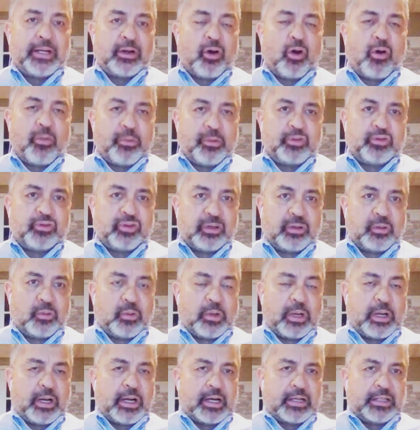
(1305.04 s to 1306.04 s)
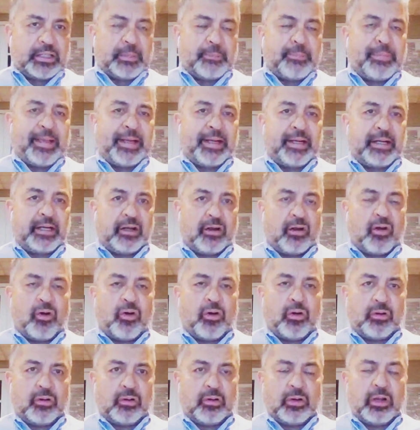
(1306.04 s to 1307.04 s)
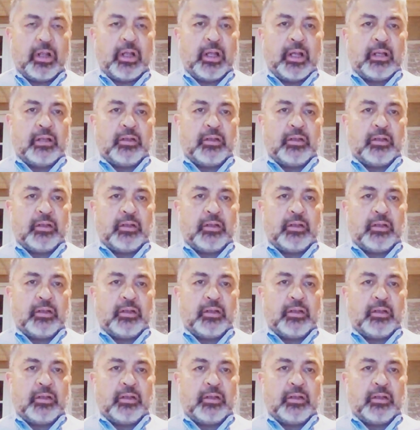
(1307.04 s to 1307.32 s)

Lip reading: But obviously, we are dependent on